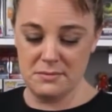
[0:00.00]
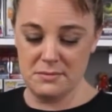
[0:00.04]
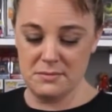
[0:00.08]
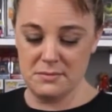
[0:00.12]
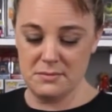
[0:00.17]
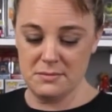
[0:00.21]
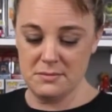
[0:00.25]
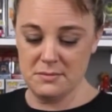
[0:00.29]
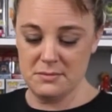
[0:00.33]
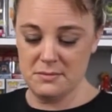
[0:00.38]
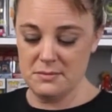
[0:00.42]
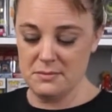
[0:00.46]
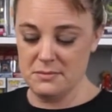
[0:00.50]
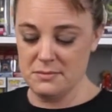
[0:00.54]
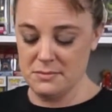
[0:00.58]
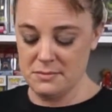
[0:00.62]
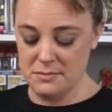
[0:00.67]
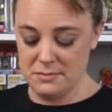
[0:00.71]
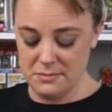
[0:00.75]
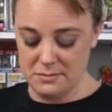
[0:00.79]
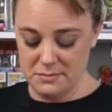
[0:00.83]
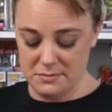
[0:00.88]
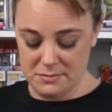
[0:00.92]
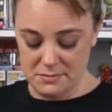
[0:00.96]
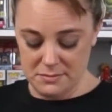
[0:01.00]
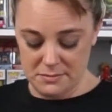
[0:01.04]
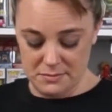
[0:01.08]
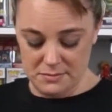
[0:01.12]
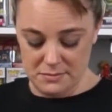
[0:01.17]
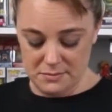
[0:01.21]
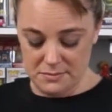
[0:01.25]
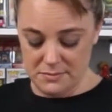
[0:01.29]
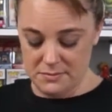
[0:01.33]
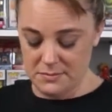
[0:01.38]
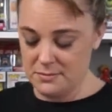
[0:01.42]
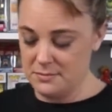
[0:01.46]

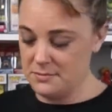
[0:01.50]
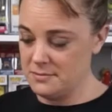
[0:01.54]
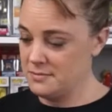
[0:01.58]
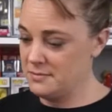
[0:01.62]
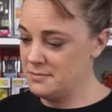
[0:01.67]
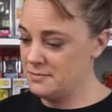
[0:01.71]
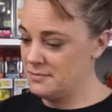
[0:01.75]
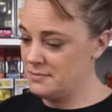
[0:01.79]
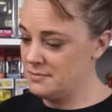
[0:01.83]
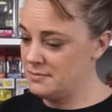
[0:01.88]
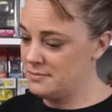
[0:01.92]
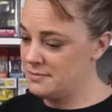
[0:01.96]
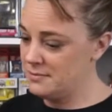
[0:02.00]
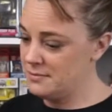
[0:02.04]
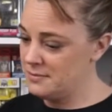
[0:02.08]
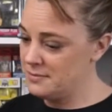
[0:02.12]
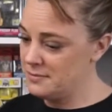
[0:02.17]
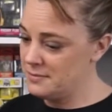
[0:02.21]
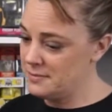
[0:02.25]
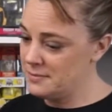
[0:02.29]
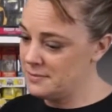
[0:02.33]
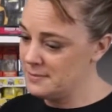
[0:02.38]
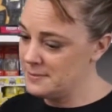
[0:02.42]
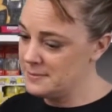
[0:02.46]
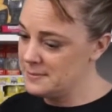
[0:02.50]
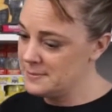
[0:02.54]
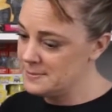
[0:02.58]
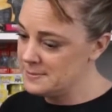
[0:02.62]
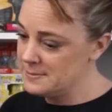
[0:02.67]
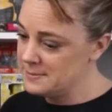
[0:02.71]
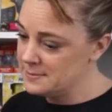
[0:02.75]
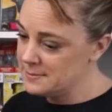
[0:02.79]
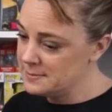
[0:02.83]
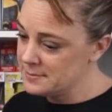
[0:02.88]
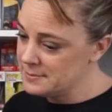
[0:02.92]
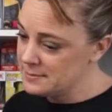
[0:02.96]

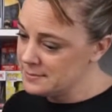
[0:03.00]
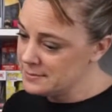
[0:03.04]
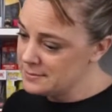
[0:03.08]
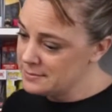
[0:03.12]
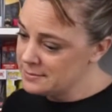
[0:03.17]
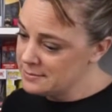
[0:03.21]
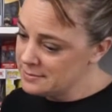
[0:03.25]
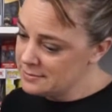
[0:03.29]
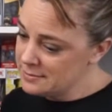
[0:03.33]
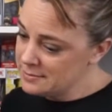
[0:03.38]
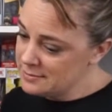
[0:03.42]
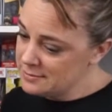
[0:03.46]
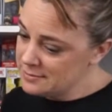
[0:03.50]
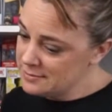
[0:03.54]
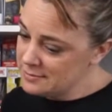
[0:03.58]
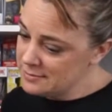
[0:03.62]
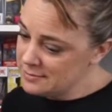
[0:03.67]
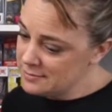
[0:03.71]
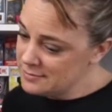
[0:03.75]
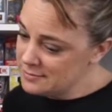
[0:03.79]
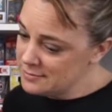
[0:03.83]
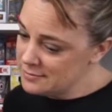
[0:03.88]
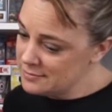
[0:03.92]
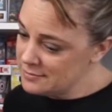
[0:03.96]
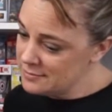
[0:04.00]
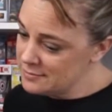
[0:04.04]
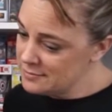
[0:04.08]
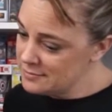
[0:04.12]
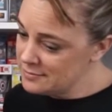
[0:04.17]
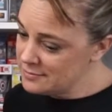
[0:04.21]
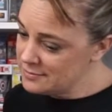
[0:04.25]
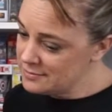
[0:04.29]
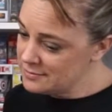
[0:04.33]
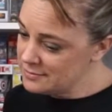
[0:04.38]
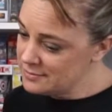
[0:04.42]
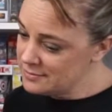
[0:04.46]

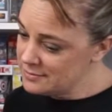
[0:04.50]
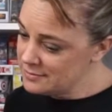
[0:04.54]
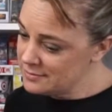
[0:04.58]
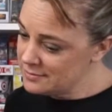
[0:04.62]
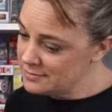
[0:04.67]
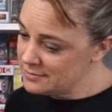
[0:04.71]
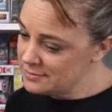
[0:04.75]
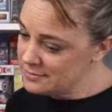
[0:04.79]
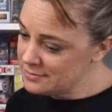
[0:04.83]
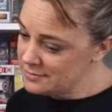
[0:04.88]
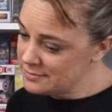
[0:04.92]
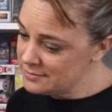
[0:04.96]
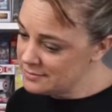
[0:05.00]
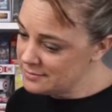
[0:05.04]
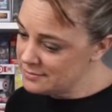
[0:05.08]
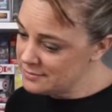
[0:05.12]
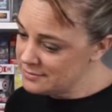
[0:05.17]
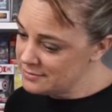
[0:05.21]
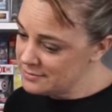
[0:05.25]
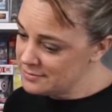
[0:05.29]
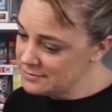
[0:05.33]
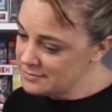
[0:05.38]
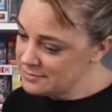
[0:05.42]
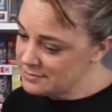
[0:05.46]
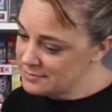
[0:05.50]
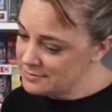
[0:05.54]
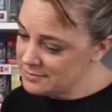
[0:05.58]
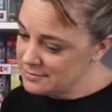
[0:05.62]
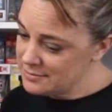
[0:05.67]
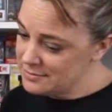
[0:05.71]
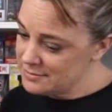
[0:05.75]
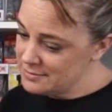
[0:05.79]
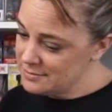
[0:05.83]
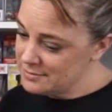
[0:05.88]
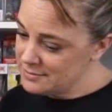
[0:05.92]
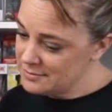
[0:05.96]

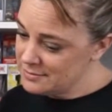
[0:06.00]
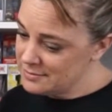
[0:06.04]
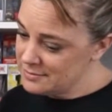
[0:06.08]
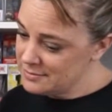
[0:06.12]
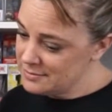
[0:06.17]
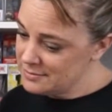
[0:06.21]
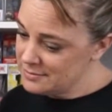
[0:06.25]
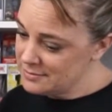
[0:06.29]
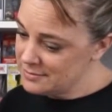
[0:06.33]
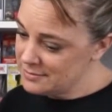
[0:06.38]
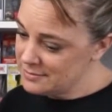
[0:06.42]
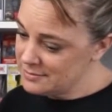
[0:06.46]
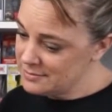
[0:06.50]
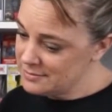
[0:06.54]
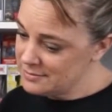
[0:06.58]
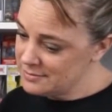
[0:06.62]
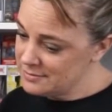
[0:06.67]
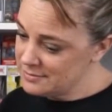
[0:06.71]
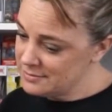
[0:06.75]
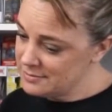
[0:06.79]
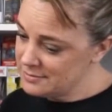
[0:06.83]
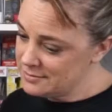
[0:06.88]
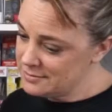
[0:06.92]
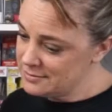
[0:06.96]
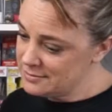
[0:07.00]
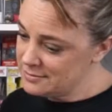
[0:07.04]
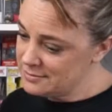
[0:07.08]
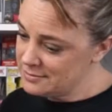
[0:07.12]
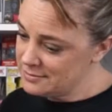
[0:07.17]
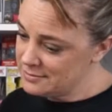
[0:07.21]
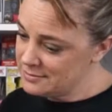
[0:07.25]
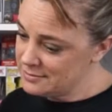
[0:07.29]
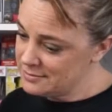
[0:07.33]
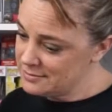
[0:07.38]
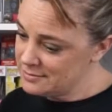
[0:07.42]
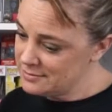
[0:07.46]

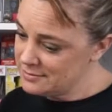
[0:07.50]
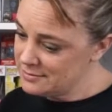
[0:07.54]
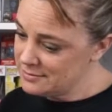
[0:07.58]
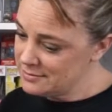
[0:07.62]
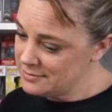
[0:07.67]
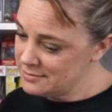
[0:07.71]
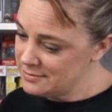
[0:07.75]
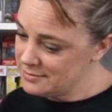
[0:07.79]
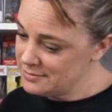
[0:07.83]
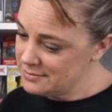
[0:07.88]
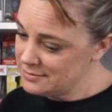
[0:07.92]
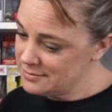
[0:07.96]
(silent)